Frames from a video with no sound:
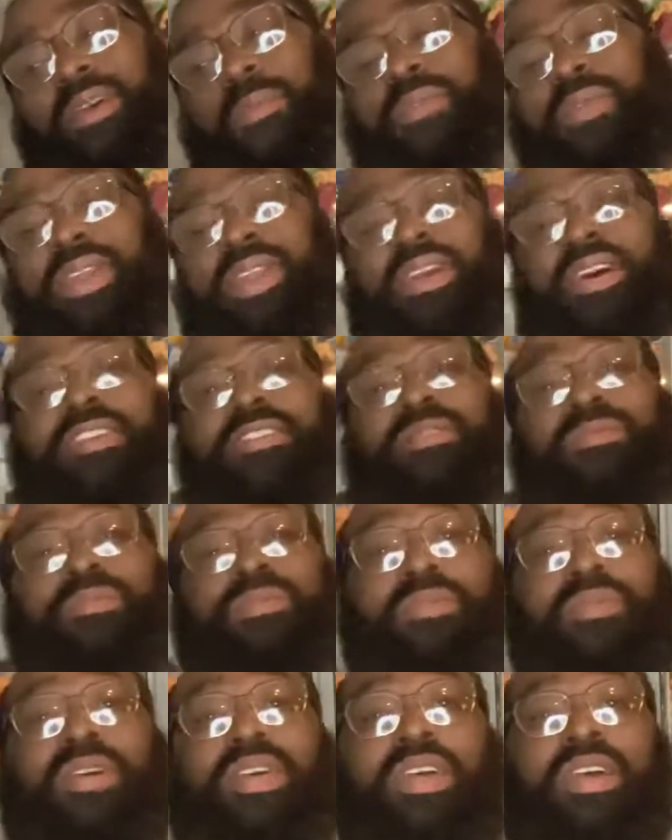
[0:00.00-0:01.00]
pretty
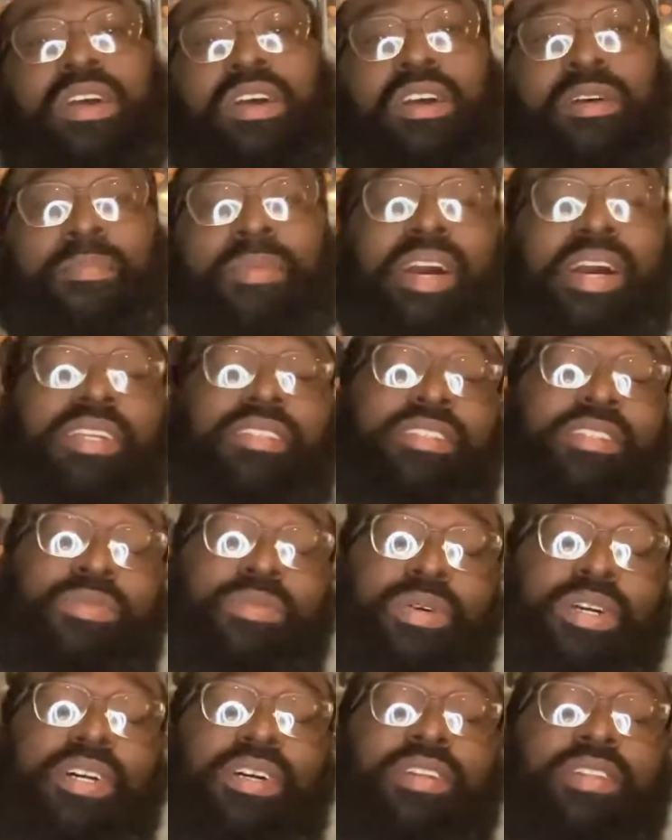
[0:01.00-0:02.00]
awesome homage as
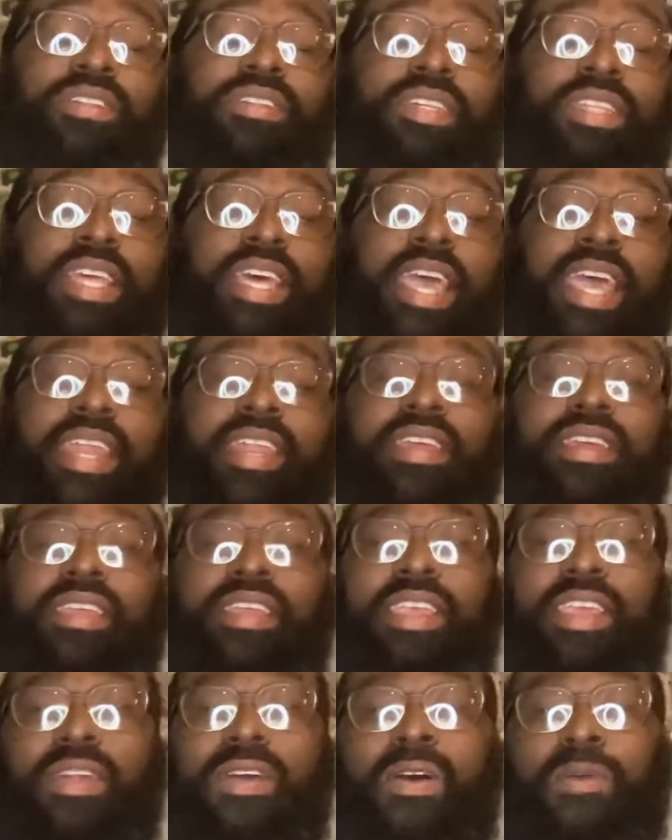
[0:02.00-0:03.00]
well to that,
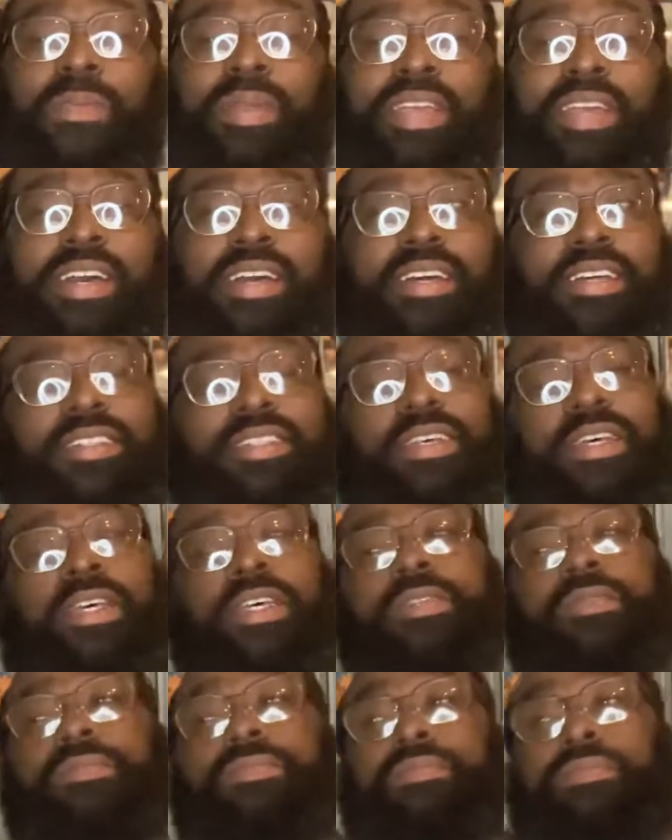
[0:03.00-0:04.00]
you know, because
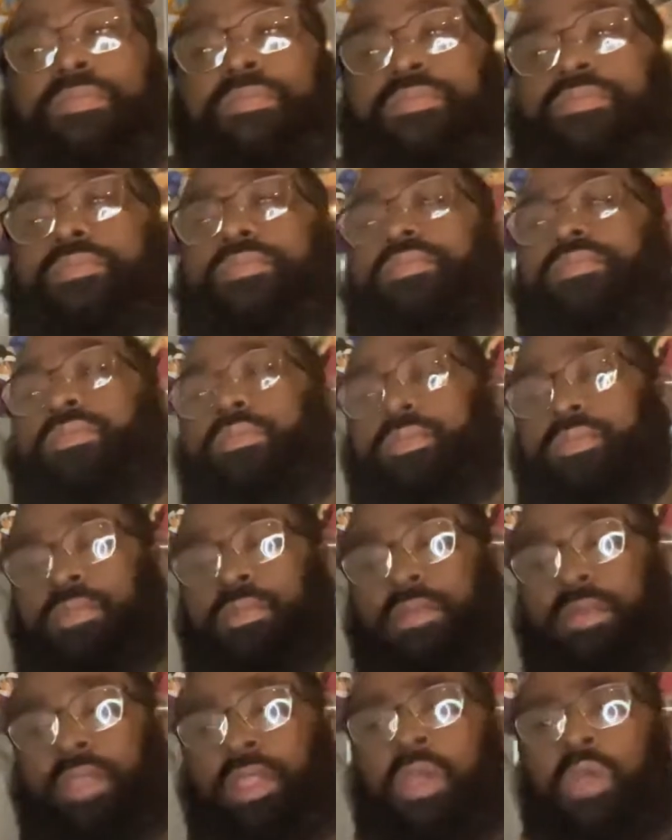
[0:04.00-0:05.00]

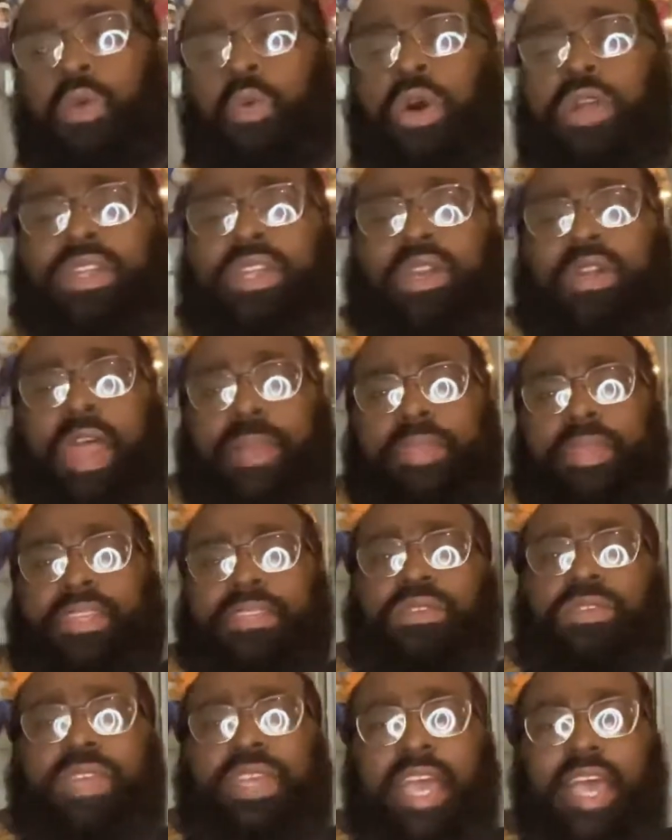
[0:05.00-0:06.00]
one gripe
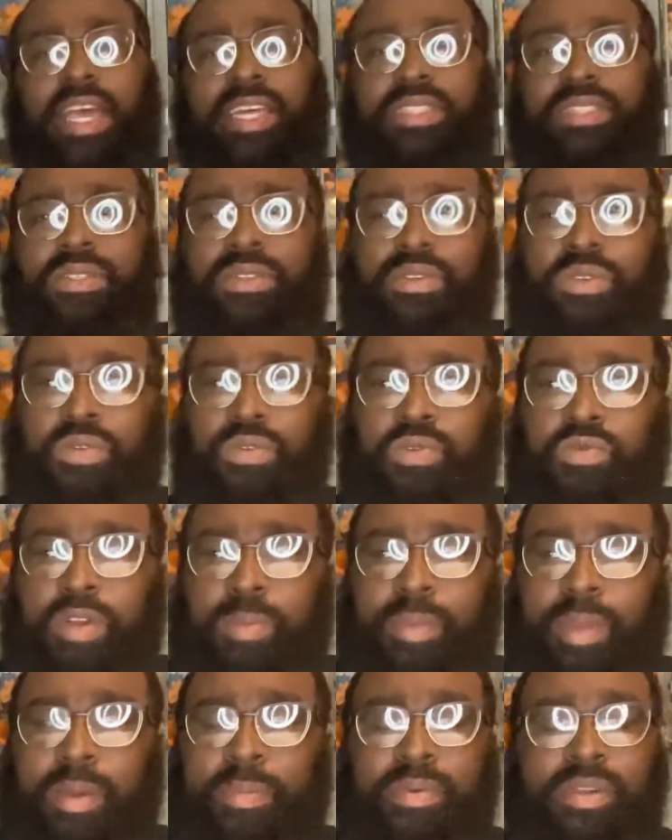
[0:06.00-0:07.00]
that you guys
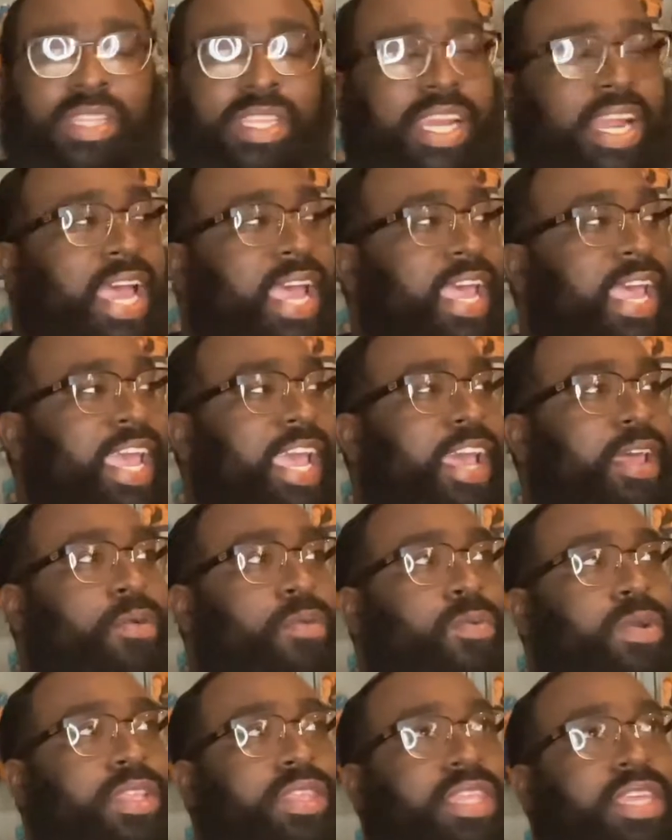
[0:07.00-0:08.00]
remember that I had with